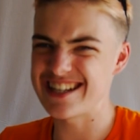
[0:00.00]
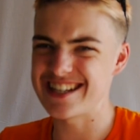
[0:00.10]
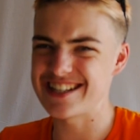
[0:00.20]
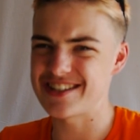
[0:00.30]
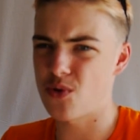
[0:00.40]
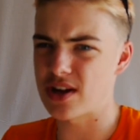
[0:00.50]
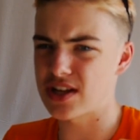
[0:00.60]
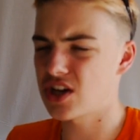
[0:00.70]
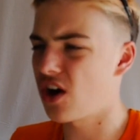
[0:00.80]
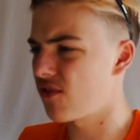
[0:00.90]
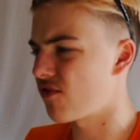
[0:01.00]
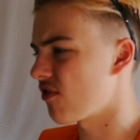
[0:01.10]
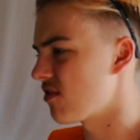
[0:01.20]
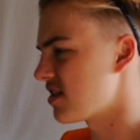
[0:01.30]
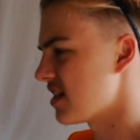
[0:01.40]
is quite
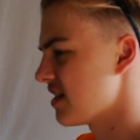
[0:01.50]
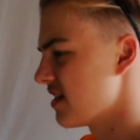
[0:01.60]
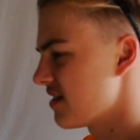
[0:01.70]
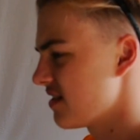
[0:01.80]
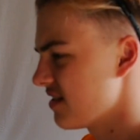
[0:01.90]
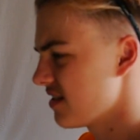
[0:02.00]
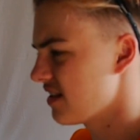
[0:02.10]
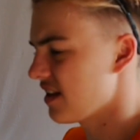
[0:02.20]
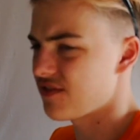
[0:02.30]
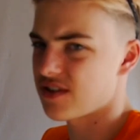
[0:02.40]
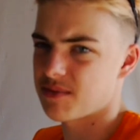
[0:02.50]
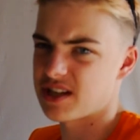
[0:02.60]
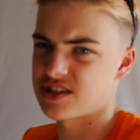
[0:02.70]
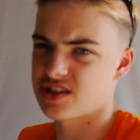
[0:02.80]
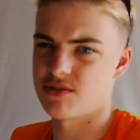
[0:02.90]
cutthroat in that if someone
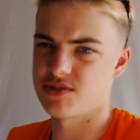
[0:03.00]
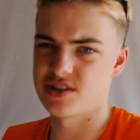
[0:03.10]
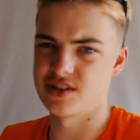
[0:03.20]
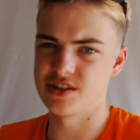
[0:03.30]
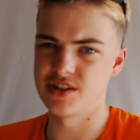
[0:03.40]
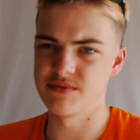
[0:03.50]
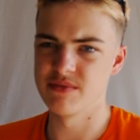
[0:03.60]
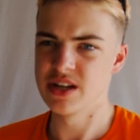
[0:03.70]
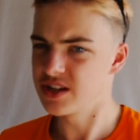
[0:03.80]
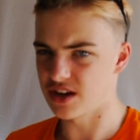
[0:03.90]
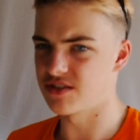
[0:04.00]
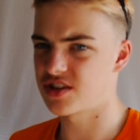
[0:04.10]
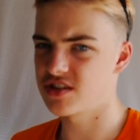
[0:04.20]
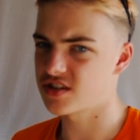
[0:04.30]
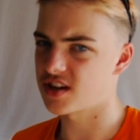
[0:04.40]
insults you, you go
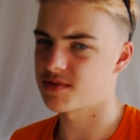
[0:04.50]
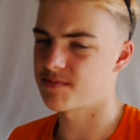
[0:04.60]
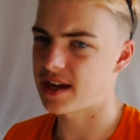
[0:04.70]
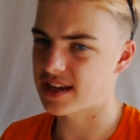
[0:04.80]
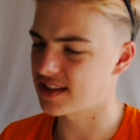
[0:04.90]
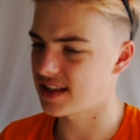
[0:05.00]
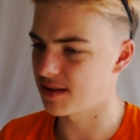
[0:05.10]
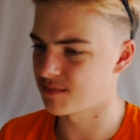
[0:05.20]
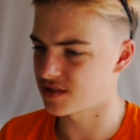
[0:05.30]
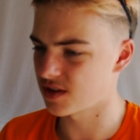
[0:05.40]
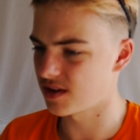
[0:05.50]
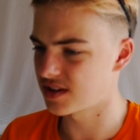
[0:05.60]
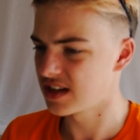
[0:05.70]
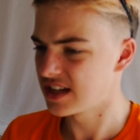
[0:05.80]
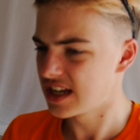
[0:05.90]
two times back at them. So
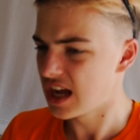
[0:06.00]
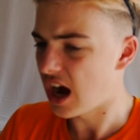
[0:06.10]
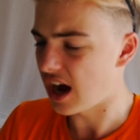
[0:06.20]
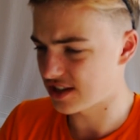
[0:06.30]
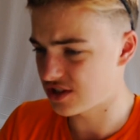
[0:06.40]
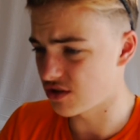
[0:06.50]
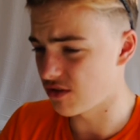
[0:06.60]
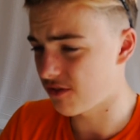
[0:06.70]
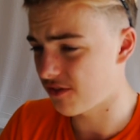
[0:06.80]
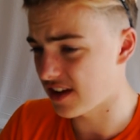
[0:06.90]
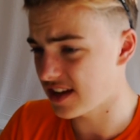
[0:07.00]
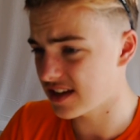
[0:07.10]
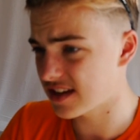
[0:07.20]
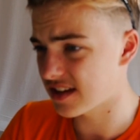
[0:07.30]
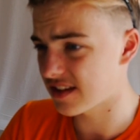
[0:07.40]
I'd, I do
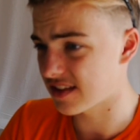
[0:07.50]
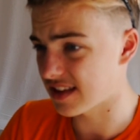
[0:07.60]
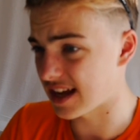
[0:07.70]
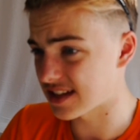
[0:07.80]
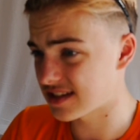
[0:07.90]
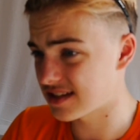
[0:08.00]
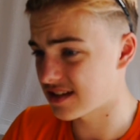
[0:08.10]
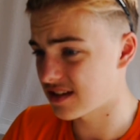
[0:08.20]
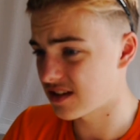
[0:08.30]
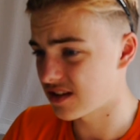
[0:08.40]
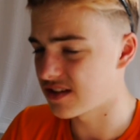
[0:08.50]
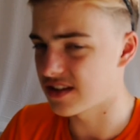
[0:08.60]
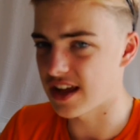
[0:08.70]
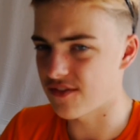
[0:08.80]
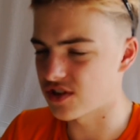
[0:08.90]
think that the
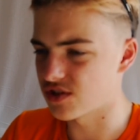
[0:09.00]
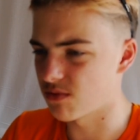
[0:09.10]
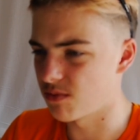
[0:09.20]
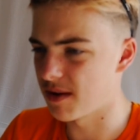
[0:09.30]
Netherlands will